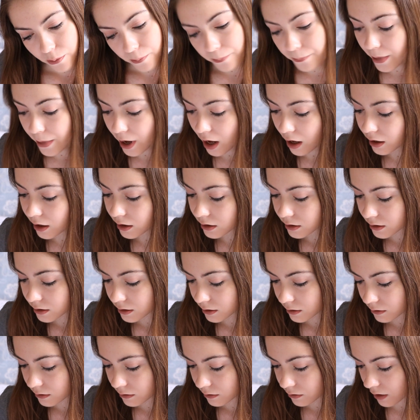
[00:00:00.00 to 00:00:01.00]
But
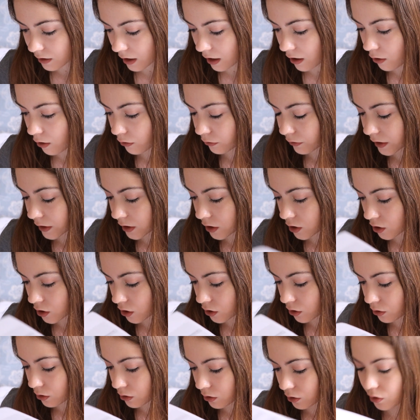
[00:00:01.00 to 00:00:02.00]
then I'll read
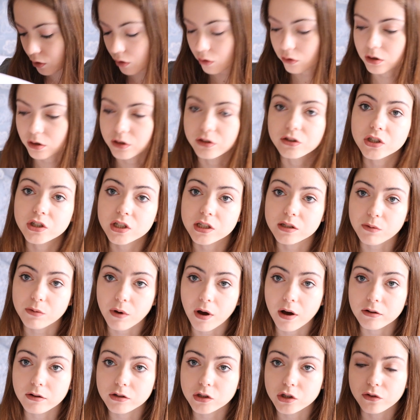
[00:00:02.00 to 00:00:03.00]
you the conclusion as
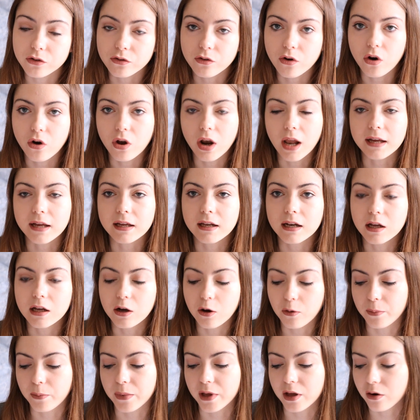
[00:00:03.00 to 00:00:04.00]
well. So you've got like a
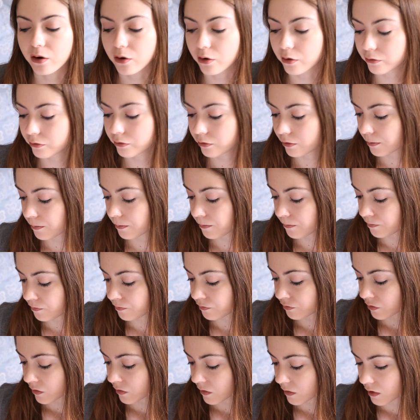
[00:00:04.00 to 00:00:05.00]
little bit of,
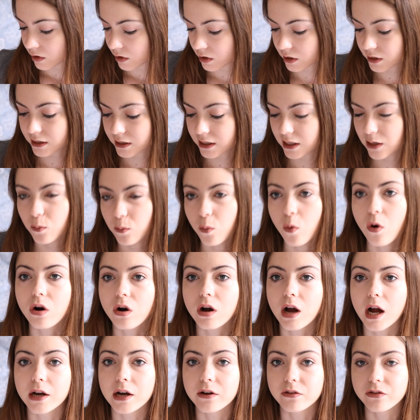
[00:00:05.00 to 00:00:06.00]
to see what
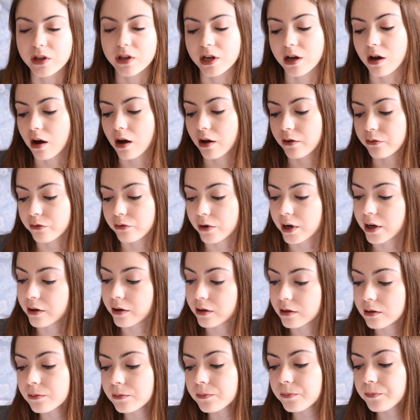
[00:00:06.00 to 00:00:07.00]
kind of thing I've
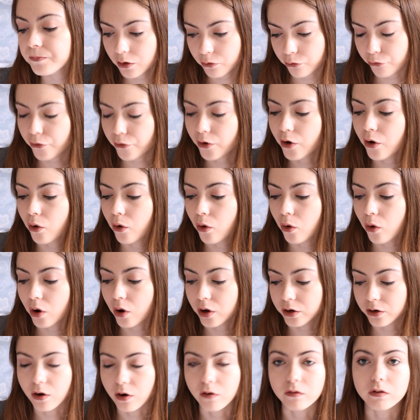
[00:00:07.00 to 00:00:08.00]
written for a
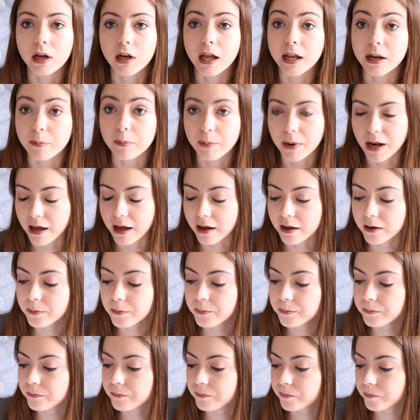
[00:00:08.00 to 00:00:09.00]
novel and a play.
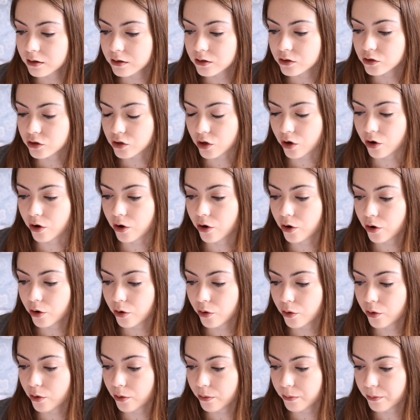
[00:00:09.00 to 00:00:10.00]

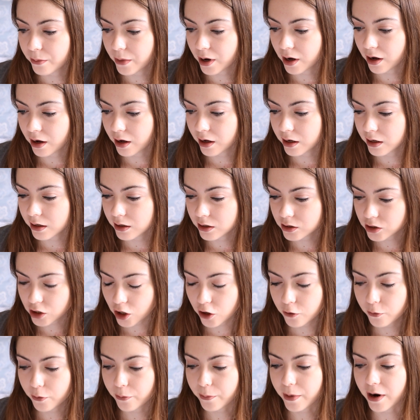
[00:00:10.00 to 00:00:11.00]
So my
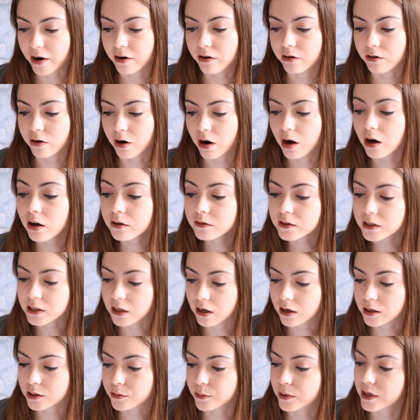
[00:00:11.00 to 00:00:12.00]
Atonement paragraph
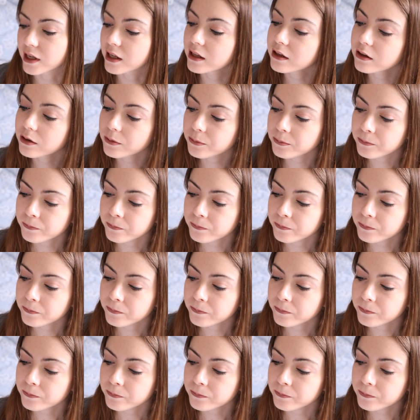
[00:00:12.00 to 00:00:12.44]
starts with,